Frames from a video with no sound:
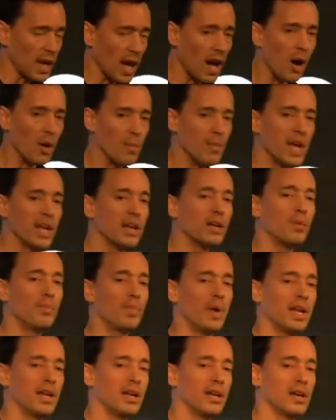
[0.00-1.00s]
Our main
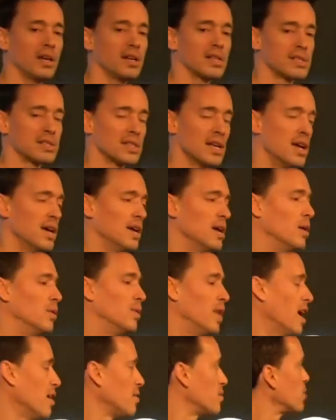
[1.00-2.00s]
competitors,
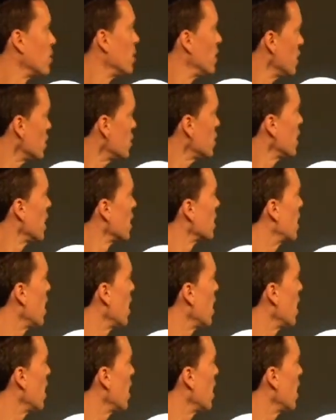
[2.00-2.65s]
we have traditional